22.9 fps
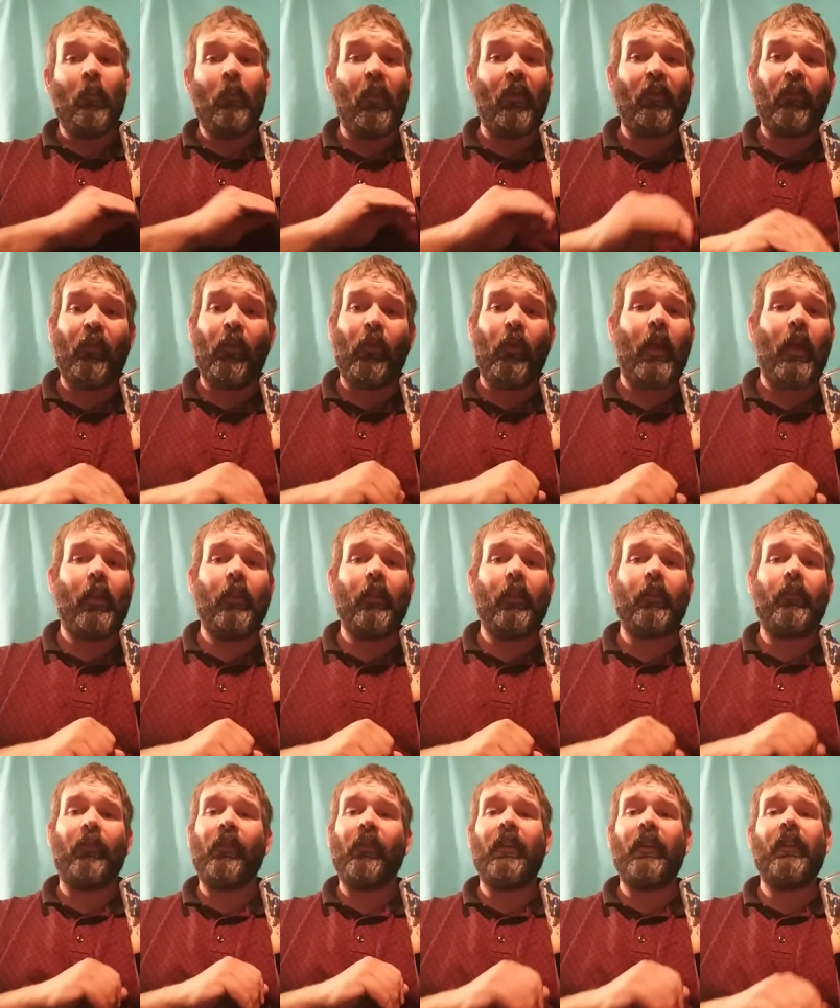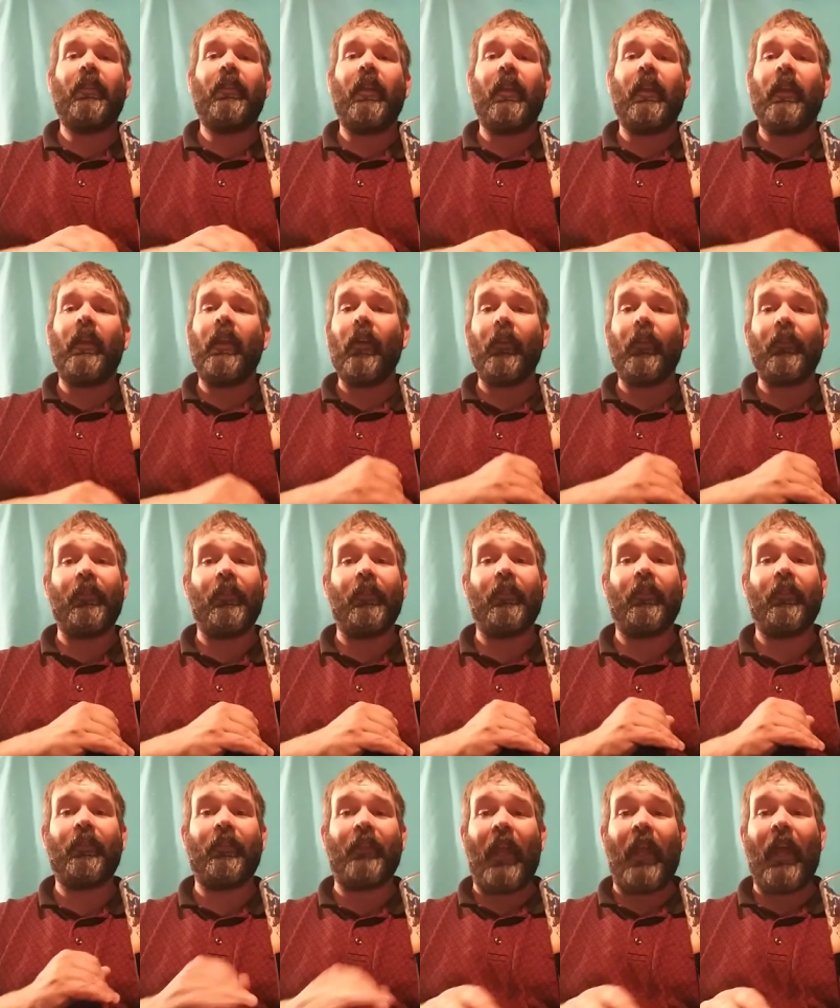before I look for anything else is
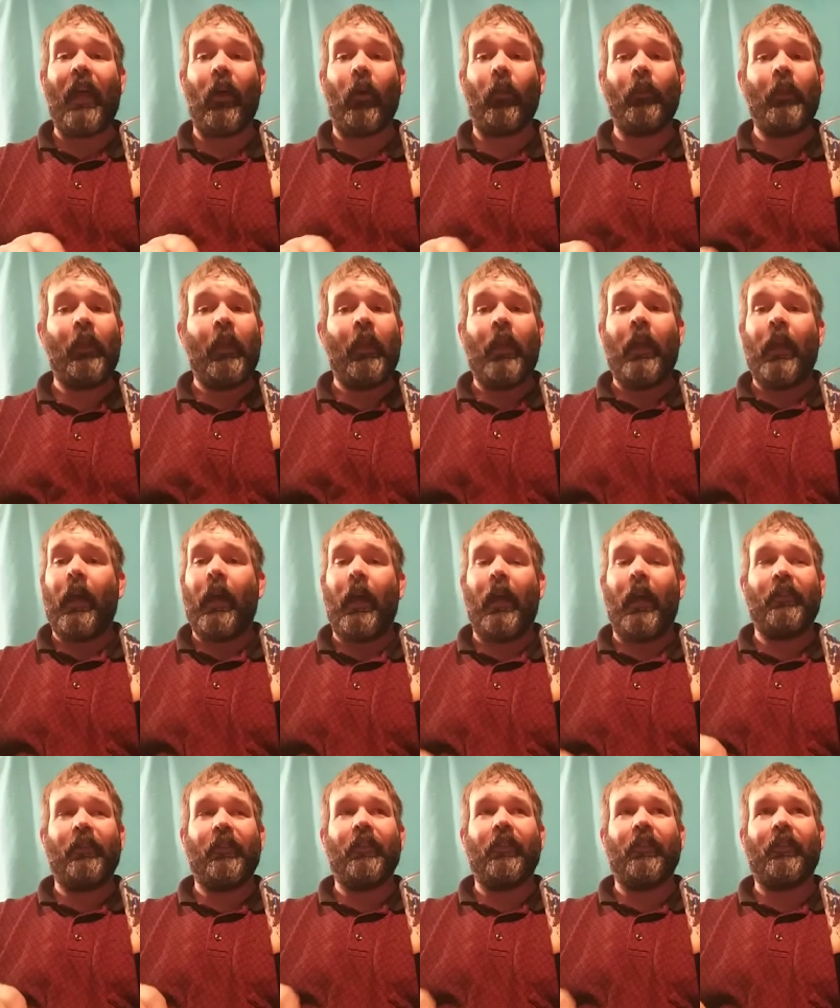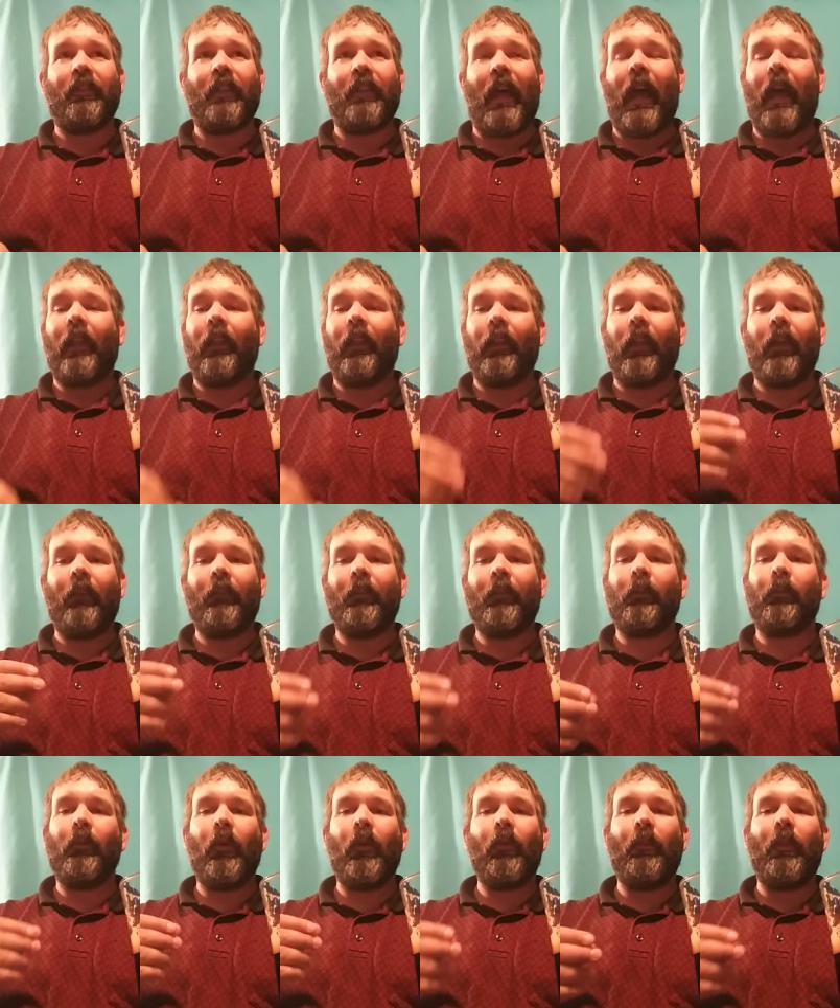a stout. I just I love the
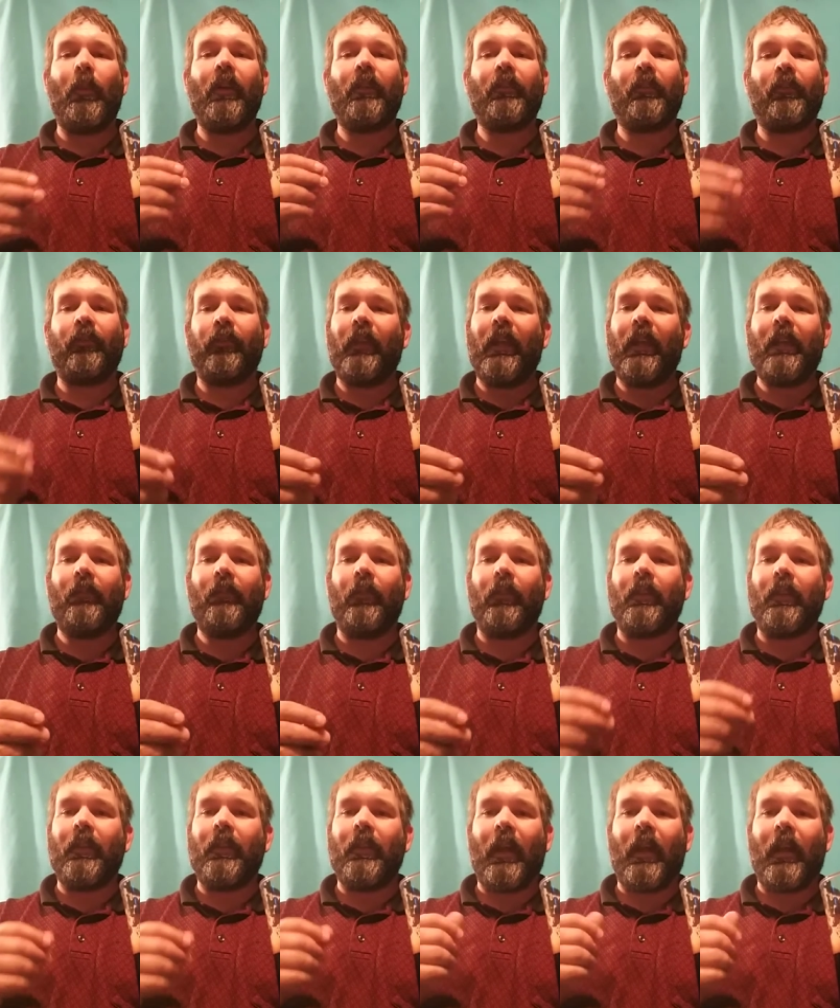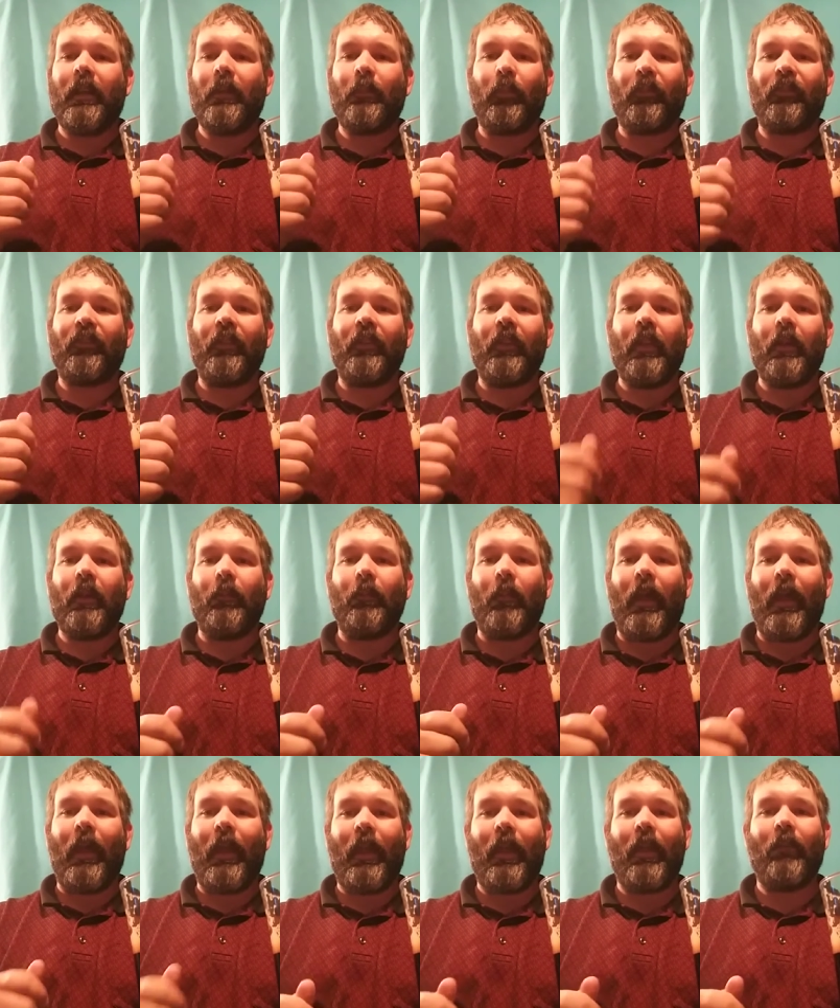robust flavor that 90% of
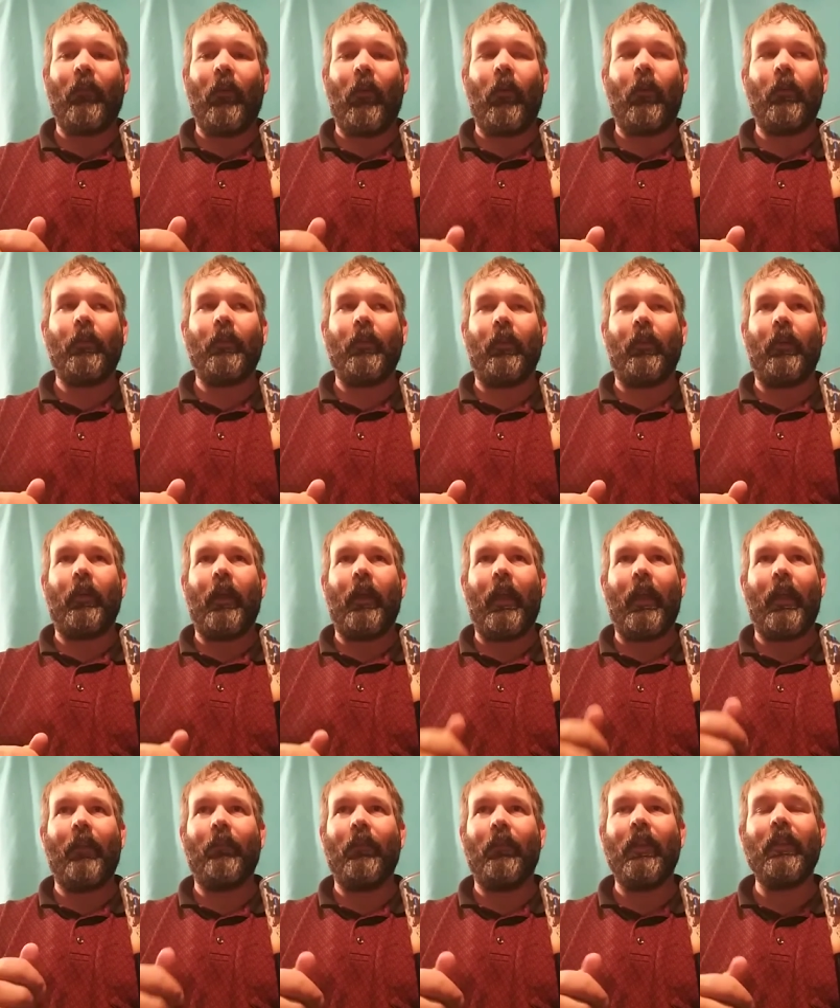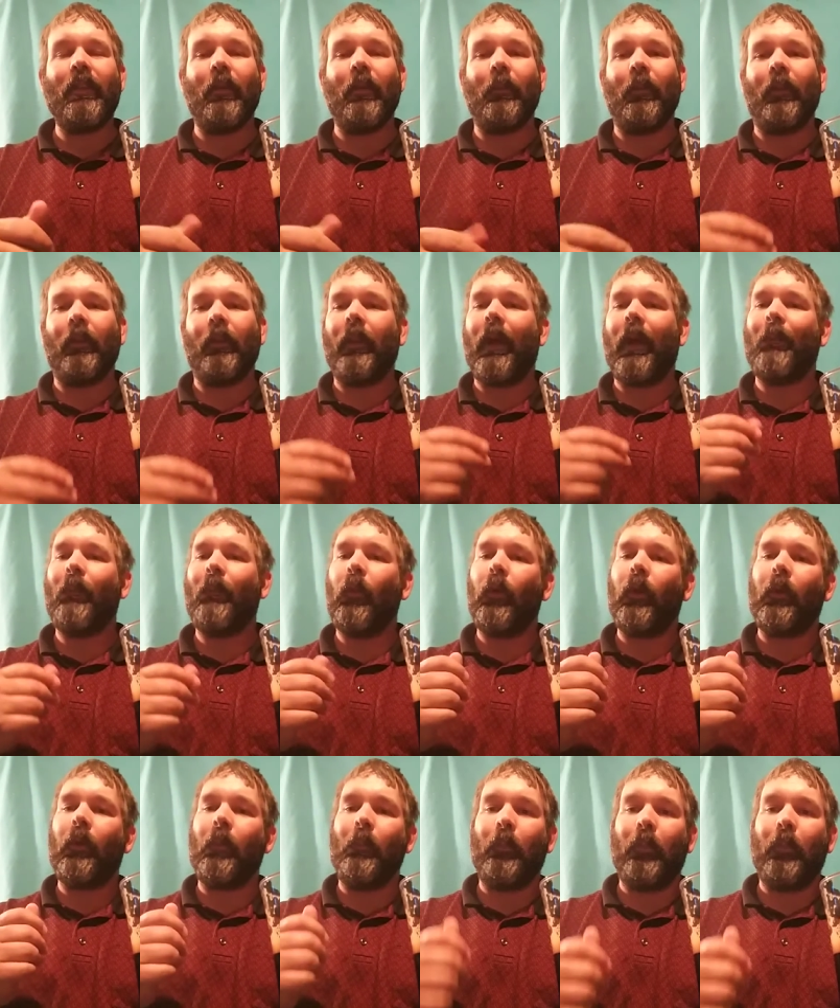them have on uh, have in them. They're a lot
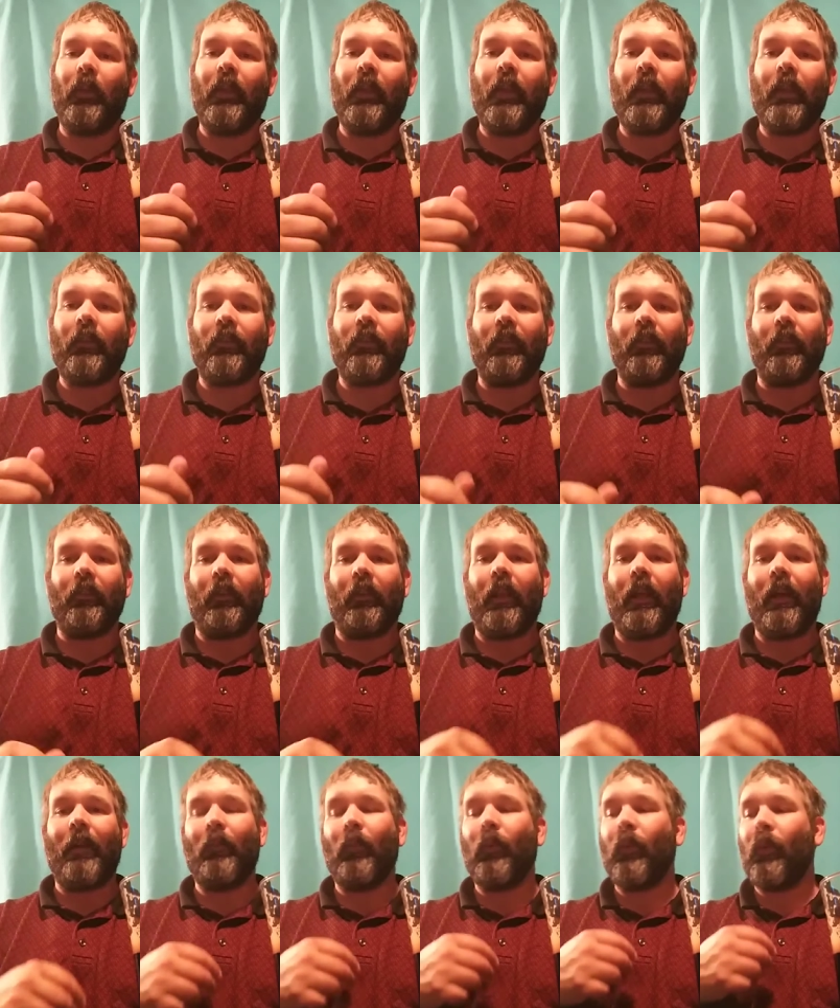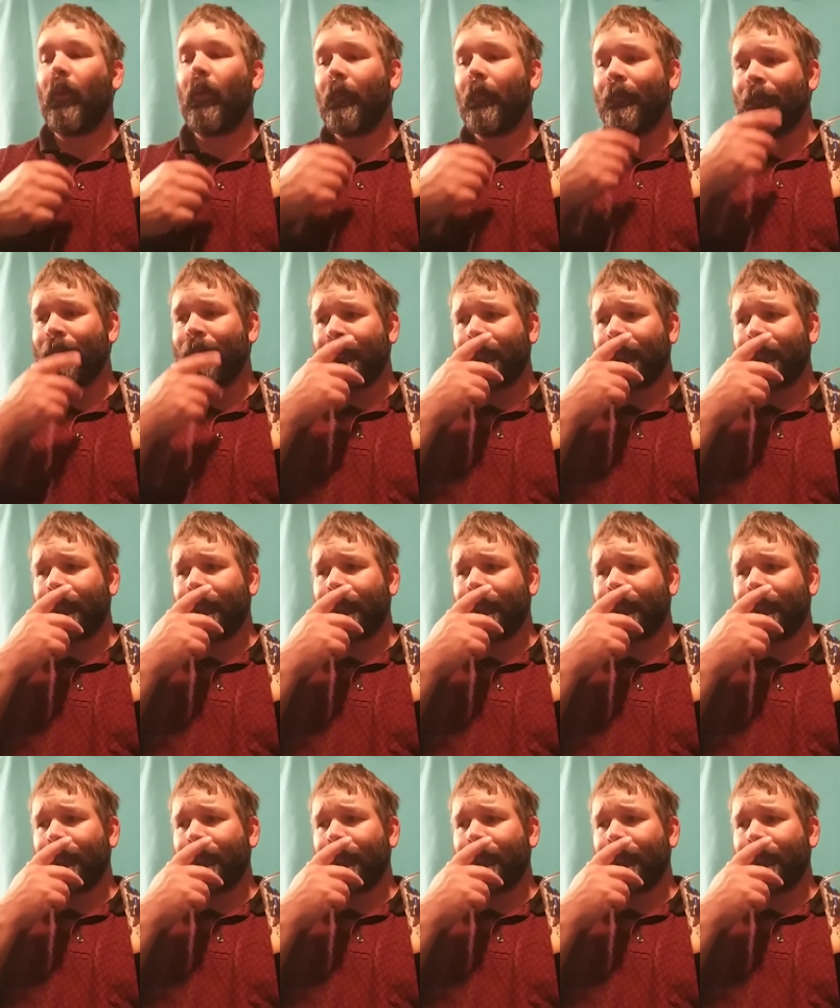more complex. There's a lot more.